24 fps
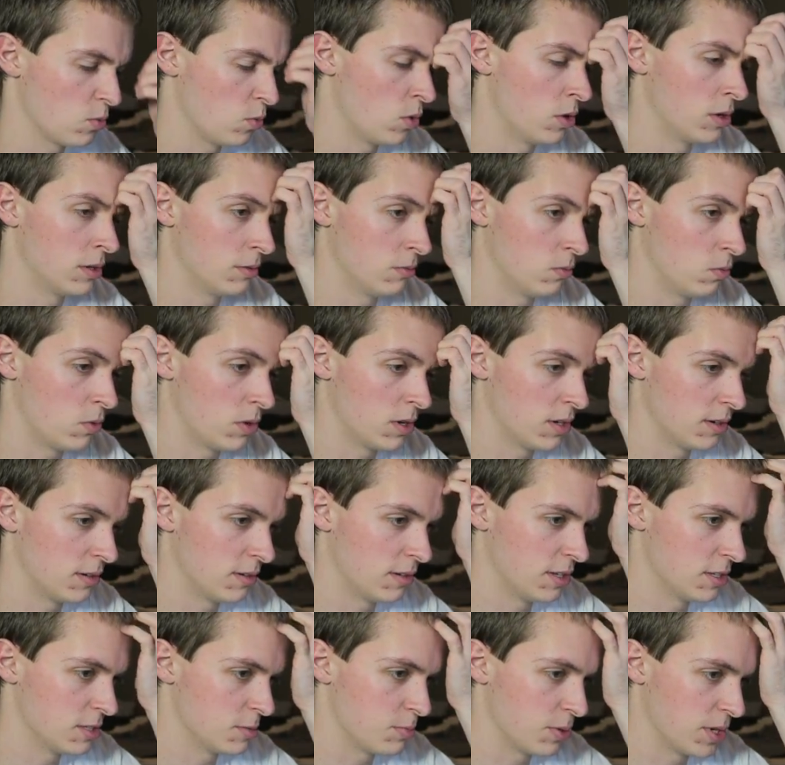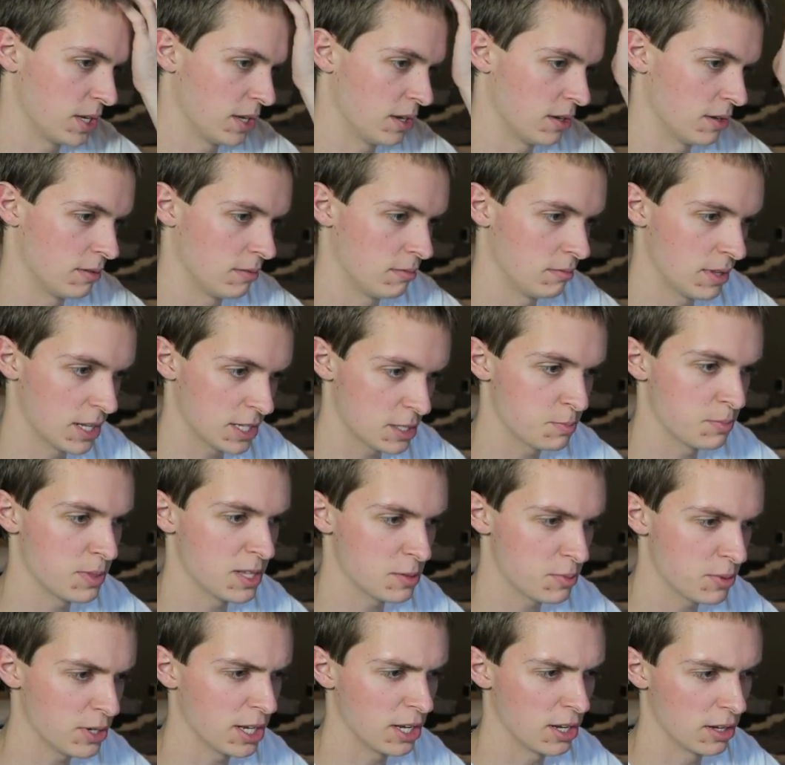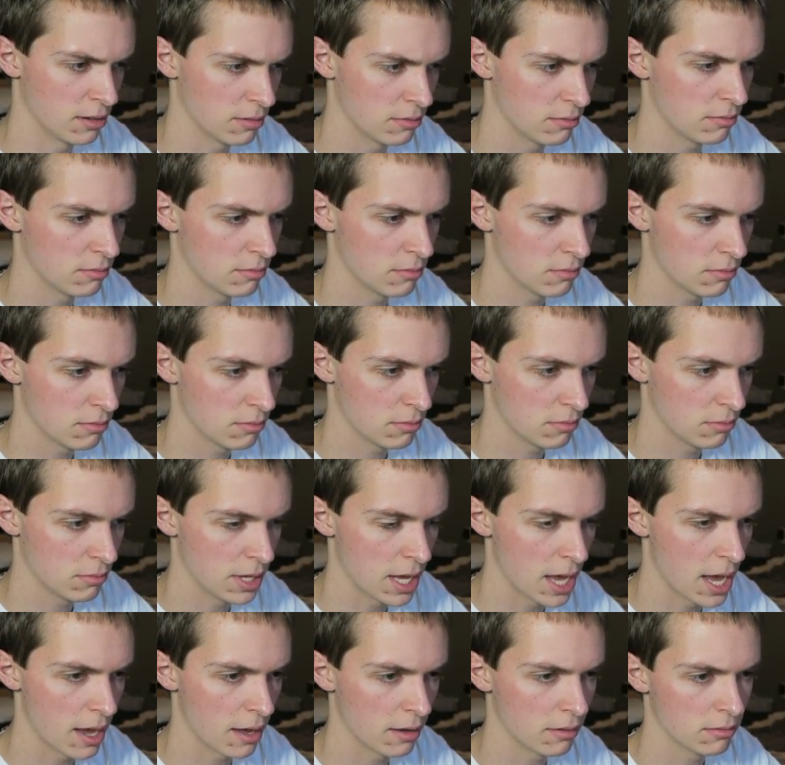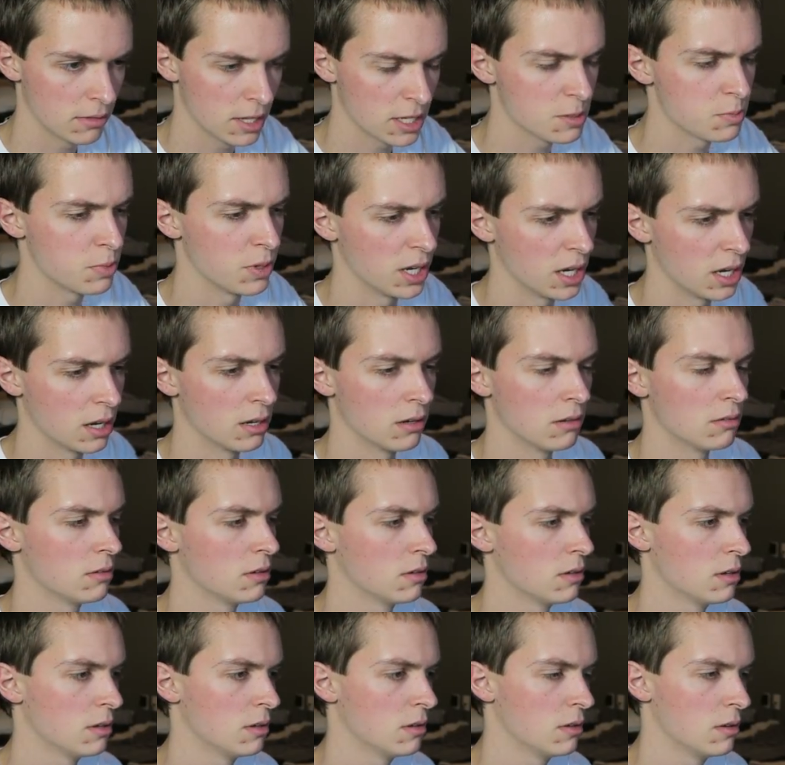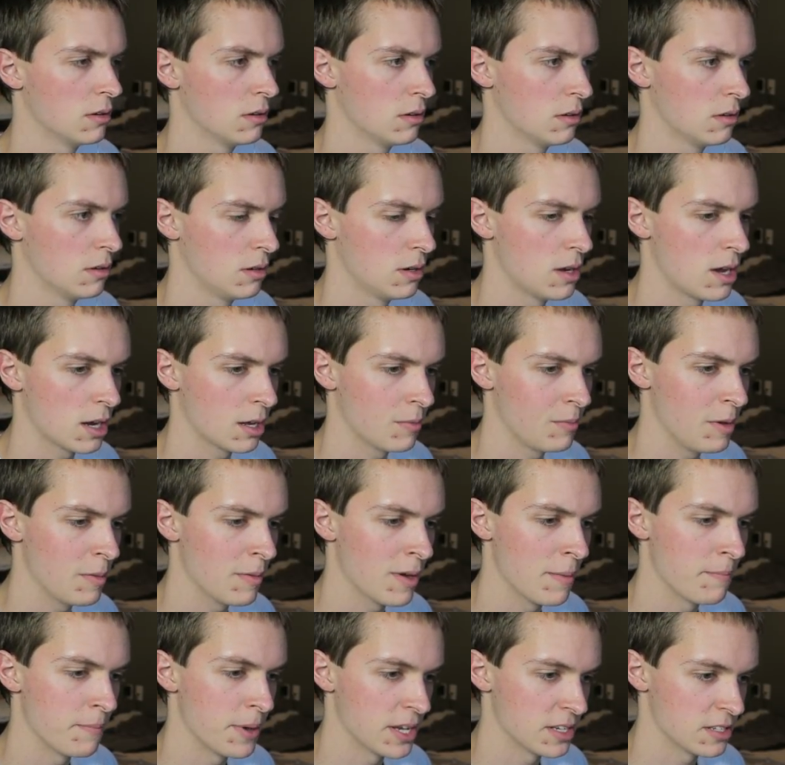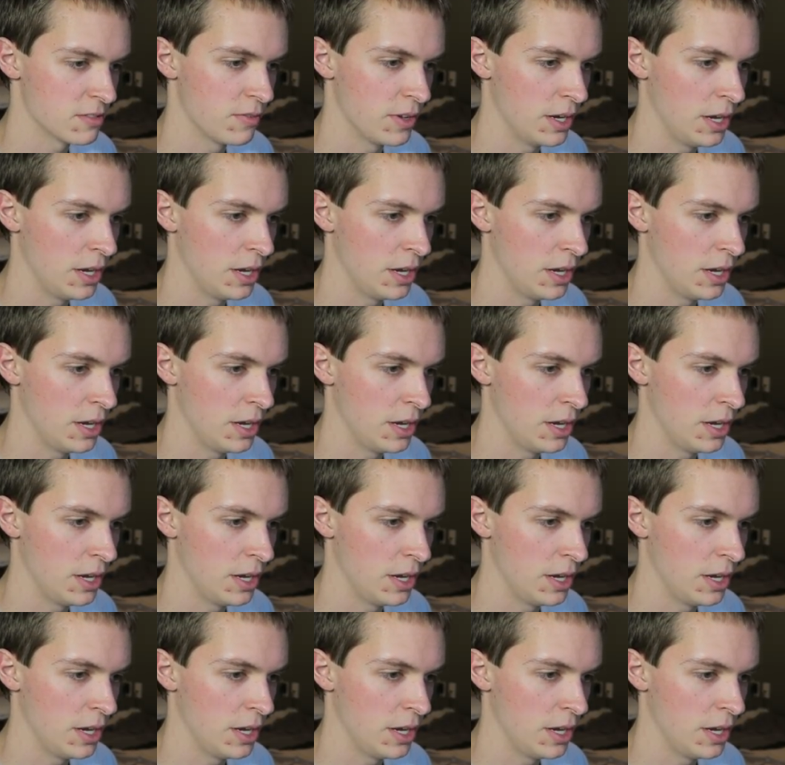One is pretty good. That's pretty good. Yeah, that's pretty good. Not gonna be my best